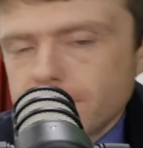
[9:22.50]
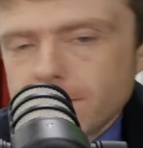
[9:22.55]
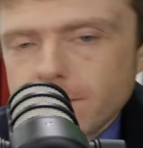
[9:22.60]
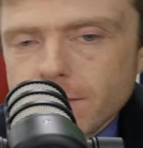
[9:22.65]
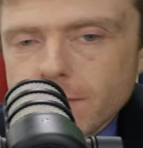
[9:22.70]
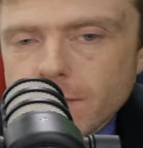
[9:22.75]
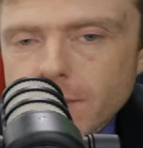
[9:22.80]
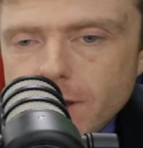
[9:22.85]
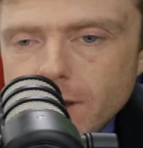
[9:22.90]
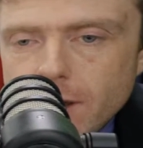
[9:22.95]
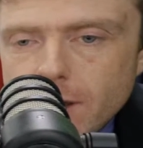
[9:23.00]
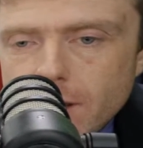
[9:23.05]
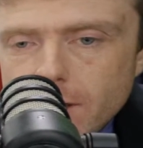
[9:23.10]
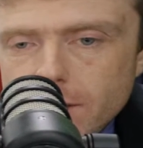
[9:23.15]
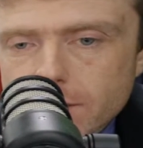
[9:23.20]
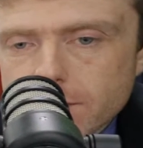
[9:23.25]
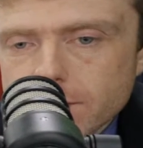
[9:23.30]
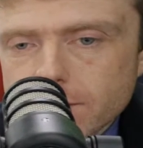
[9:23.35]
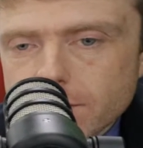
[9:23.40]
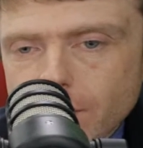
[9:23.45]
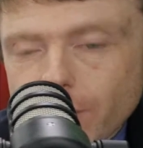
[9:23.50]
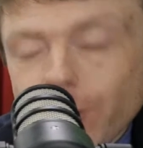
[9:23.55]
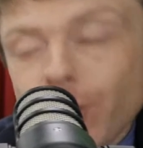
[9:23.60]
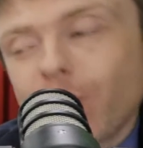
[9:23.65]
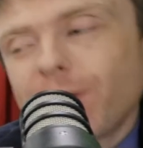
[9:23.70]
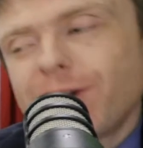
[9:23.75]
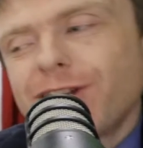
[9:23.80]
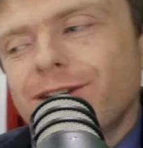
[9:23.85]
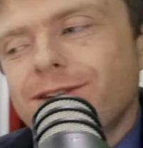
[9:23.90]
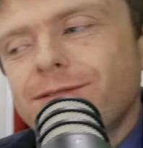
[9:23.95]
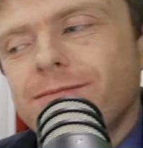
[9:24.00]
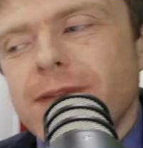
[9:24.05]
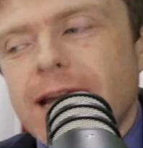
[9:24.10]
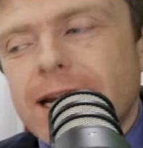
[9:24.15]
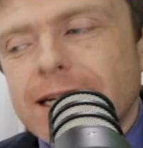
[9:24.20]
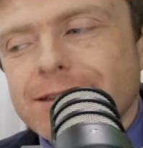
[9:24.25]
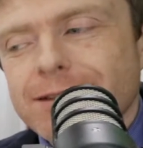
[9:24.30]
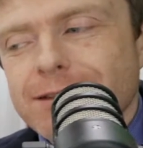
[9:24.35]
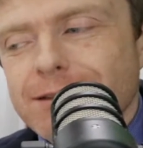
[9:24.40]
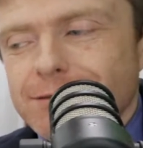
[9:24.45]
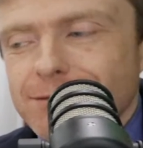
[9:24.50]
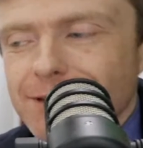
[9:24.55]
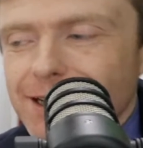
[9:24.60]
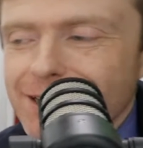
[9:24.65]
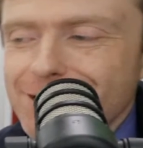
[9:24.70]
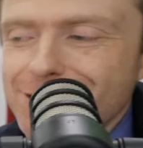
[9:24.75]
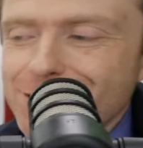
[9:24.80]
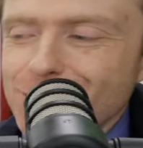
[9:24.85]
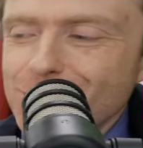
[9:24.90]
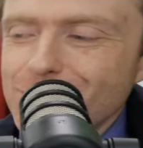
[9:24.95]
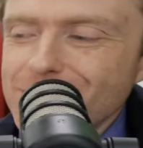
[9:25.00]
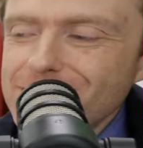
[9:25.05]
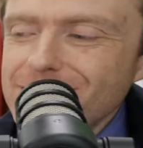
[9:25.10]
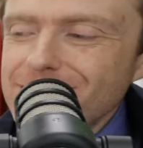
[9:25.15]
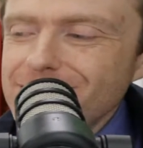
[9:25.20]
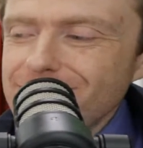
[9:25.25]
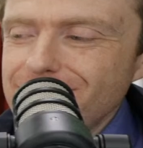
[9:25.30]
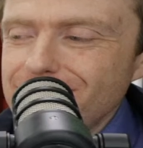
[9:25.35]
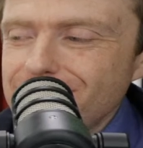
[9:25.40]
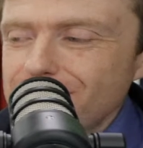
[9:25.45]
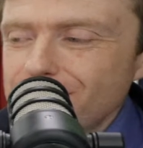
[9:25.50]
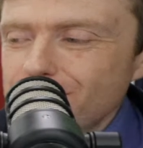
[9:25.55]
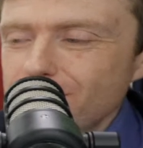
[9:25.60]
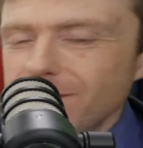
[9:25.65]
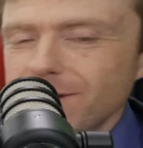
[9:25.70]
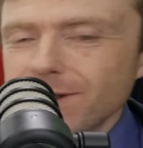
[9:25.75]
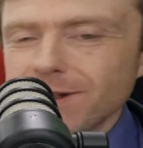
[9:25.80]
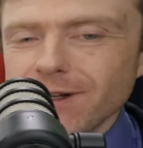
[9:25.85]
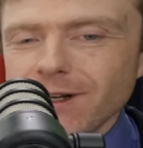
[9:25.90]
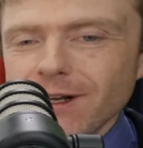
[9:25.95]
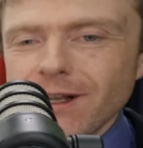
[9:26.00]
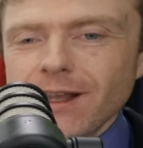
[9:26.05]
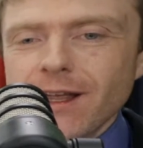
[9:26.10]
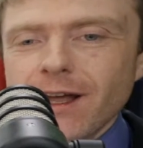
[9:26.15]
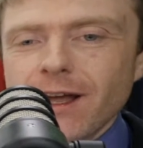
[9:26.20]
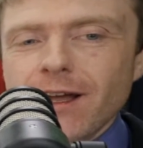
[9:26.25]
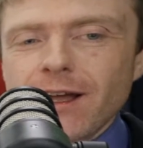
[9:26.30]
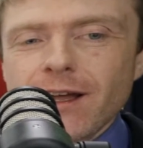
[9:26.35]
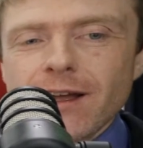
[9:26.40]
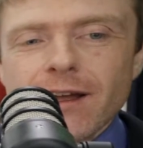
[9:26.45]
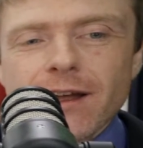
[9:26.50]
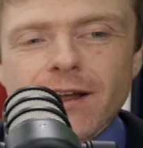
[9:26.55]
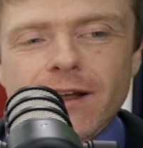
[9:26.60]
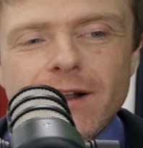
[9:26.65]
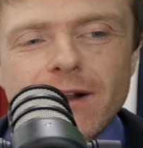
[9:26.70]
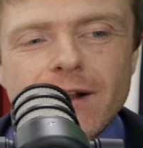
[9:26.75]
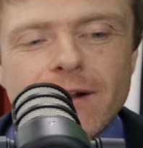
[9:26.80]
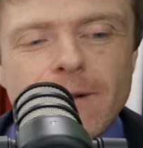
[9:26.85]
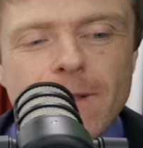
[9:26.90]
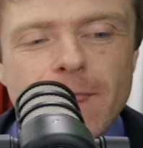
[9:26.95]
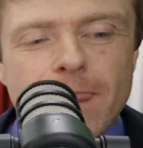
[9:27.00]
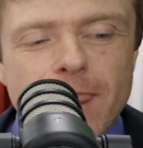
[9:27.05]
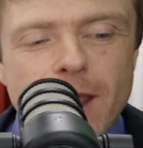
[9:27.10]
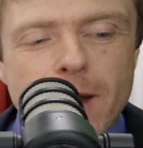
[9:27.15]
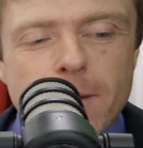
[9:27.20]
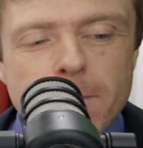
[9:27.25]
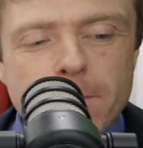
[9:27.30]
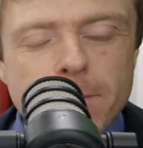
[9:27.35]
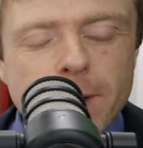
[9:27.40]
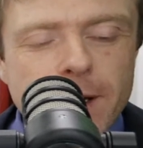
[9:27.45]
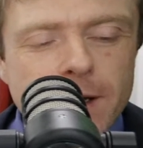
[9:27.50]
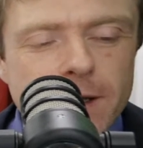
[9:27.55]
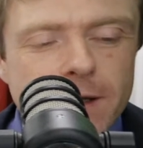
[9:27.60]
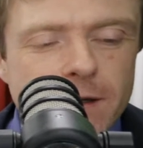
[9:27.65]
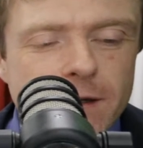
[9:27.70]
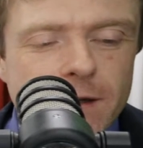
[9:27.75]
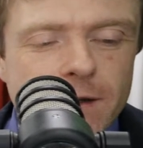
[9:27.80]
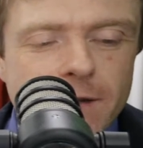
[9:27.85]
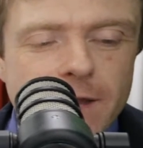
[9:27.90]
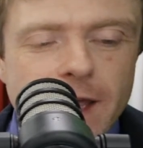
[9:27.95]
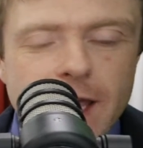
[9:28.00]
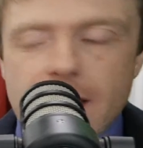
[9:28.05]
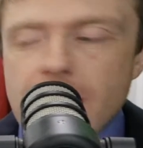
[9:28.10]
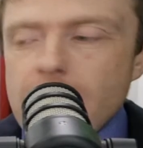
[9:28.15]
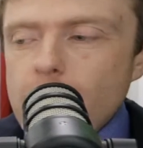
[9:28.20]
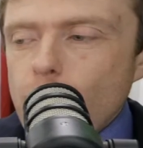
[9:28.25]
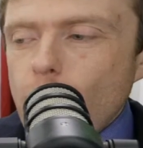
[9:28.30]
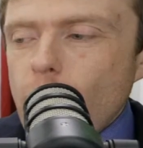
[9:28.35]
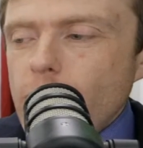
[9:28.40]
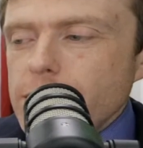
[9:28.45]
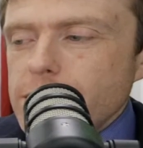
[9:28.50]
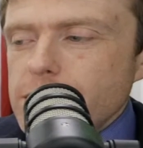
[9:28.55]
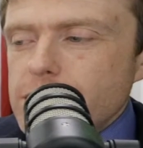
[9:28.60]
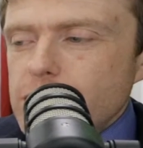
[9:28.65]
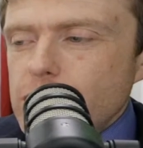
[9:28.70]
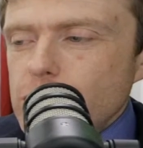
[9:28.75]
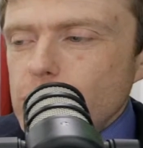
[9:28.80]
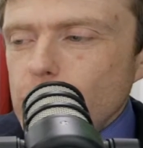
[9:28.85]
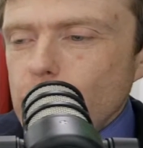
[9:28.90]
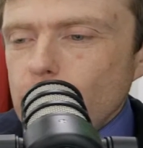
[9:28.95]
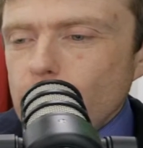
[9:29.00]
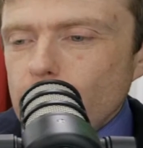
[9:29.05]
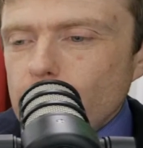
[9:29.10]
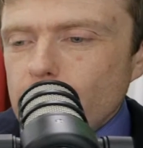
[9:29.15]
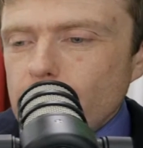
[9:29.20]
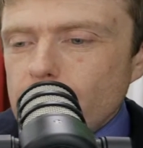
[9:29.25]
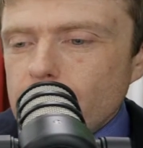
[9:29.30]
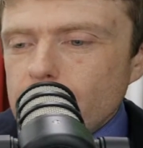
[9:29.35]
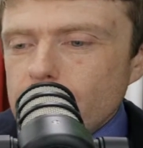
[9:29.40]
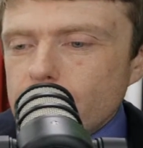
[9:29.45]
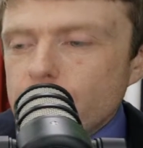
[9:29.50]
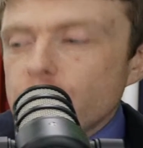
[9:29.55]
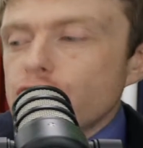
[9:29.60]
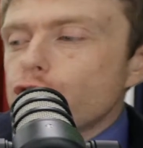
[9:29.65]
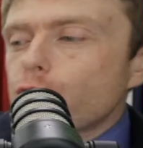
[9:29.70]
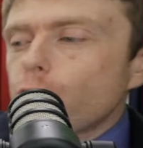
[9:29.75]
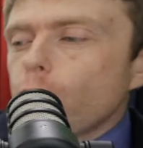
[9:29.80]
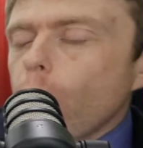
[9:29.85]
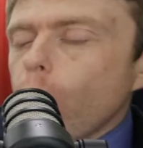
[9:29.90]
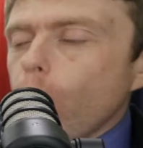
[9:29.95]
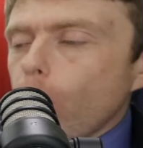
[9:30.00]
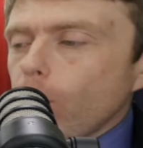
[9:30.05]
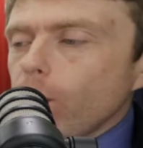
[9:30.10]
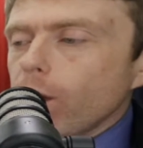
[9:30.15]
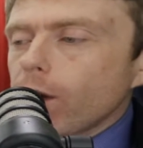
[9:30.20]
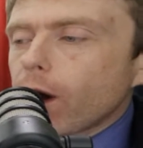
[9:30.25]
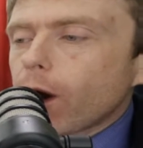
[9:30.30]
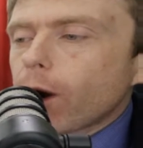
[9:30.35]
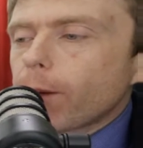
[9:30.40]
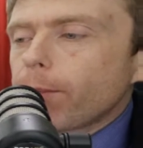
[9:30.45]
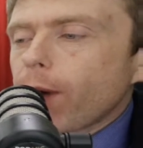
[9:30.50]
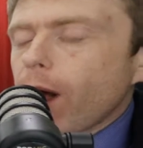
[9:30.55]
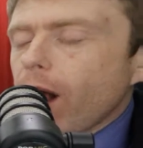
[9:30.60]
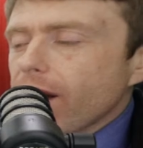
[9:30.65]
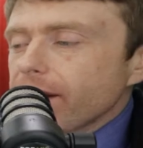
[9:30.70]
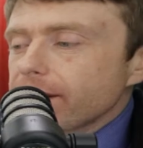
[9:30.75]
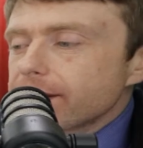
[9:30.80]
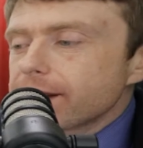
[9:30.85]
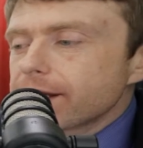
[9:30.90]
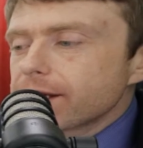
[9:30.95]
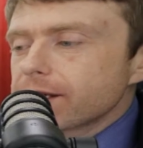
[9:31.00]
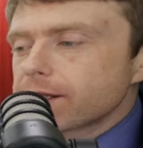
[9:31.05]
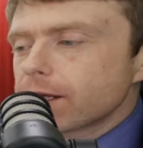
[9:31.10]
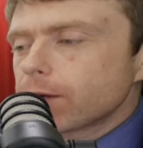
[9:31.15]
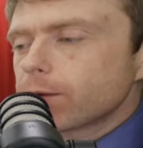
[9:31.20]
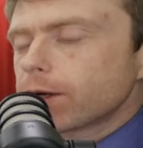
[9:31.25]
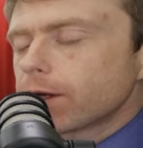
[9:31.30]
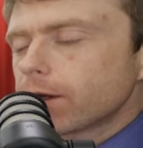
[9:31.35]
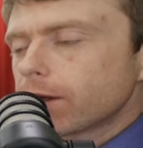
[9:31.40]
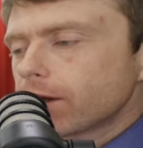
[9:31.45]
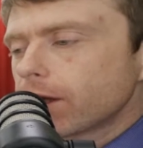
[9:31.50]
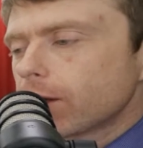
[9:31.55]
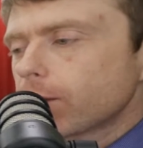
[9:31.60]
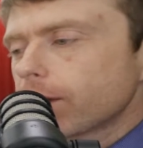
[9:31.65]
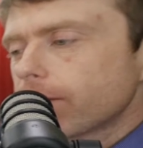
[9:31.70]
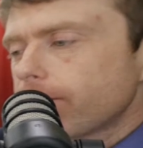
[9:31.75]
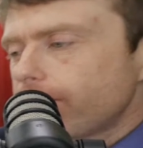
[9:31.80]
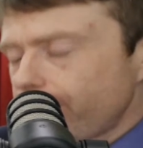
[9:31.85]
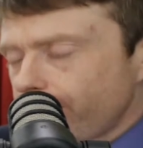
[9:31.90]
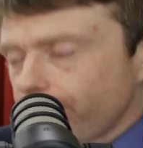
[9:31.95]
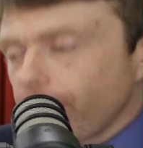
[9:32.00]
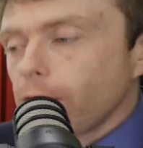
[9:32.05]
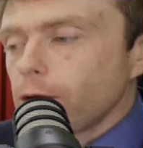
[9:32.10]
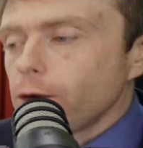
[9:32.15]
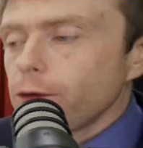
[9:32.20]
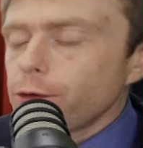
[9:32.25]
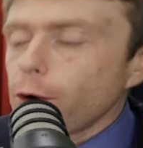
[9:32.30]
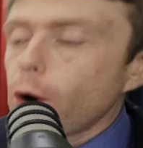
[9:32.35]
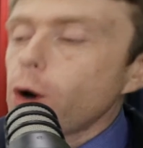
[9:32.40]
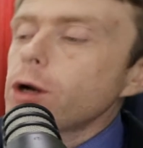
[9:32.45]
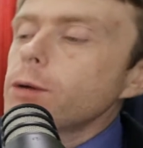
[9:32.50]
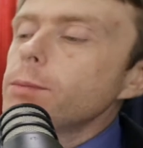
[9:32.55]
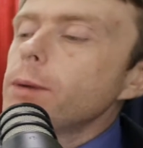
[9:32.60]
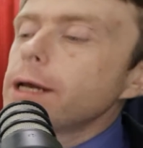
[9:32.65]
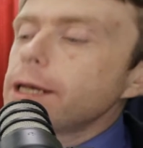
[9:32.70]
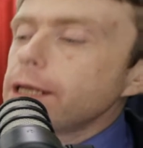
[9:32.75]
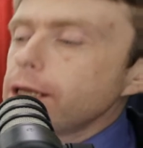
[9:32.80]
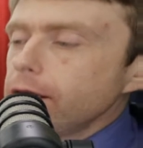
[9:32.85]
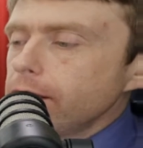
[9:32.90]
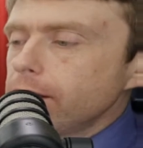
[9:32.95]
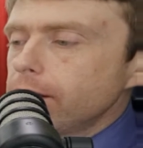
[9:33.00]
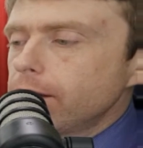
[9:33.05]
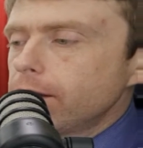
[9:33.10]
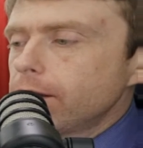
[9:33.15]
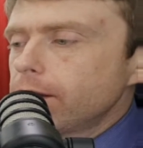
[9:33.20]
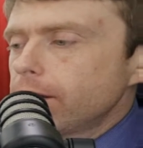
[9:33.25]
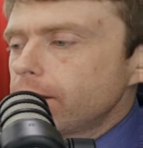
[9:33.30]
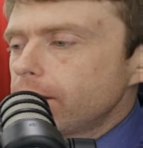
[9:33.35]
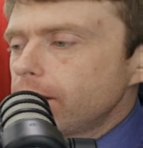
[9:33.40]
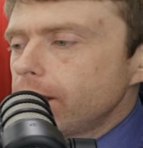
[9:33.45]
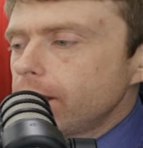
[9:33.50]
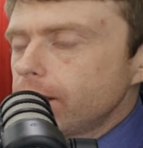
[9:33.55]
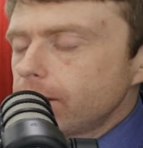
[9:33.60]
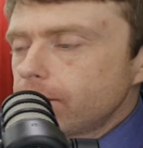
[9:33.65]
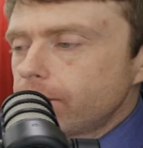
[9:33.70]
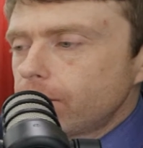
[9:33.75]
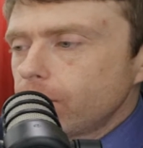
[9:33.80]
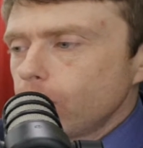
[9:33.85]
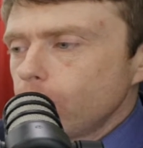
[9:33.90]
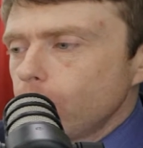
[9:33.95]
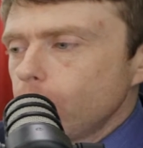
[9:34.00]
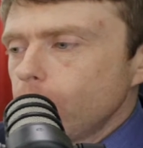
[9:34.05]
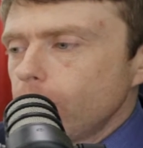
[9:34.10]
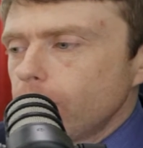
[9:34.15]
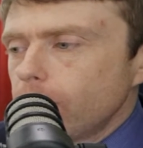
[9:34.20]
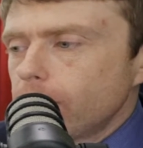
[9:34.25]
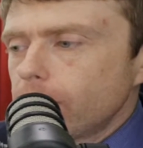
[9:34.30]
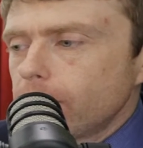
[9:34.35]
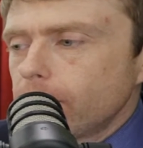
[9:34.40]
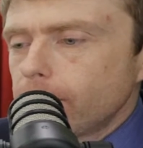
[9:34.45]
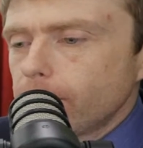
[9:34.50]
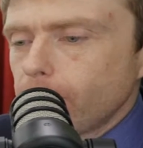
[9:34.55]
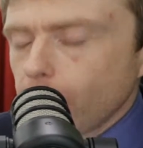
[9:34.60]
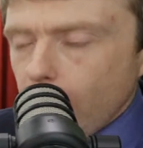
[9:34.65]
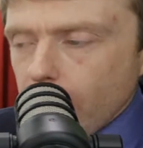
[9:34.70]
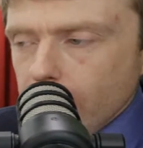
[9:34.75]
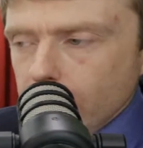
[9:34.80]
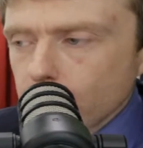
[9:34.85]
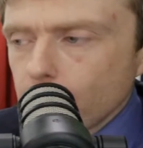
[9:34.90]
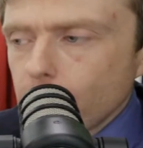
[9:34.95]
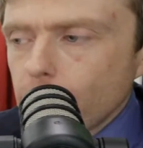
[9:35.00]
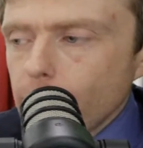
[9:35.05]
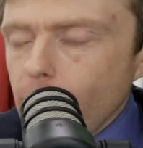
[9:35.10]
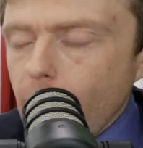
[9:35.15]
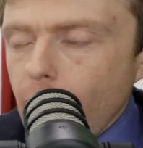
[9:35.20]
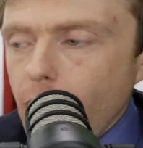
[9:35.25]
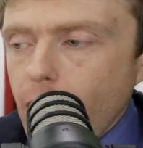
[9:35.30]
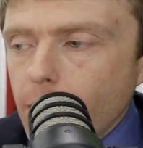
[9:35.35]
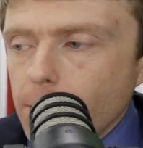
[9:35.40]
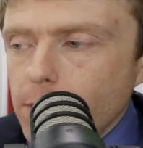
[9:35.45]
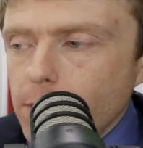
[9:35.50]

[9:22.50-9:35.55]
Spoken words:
Although I did actually answer a question this week. But they want to control our politics. They want to funnel dark money into black looter mob